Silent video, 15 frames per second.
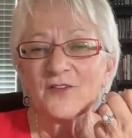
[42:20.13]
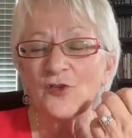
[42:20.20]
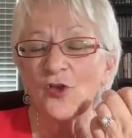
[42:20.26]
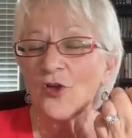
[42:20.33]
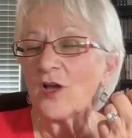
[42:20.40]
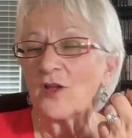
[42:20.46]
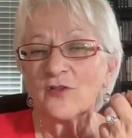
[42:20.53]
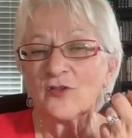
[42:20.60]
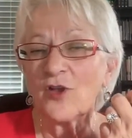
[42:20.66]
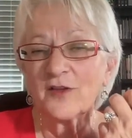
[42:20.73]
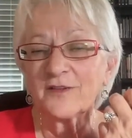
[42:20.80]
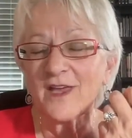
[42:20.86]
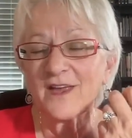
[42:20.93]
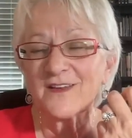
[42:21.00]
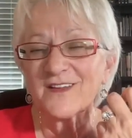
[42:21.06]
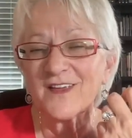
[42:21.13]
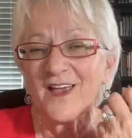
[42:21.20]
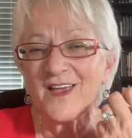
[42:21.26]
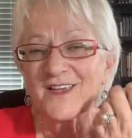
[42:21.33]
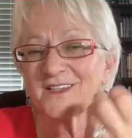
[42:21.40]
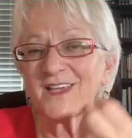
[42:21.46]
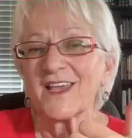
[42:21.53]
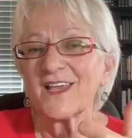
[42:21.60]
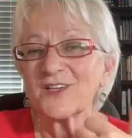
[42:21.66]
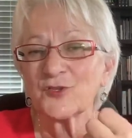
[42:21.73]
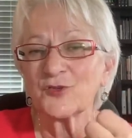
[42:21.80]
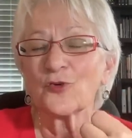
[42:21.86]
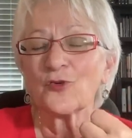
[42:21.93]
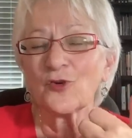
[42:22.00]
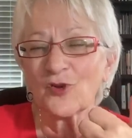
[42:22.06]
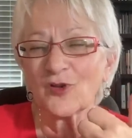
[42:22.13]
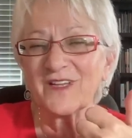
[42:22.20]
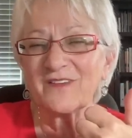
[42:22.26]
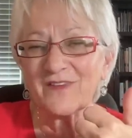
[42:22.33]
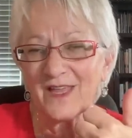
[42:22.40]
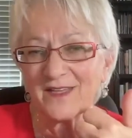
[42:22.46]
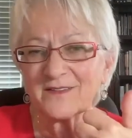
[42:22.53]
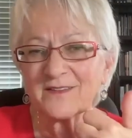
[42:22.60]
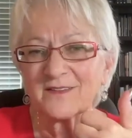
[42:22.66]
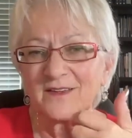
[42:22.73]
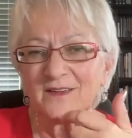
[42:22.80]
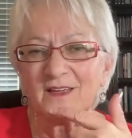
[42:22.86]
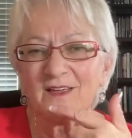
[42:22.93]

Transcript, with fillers: not not as a historical event,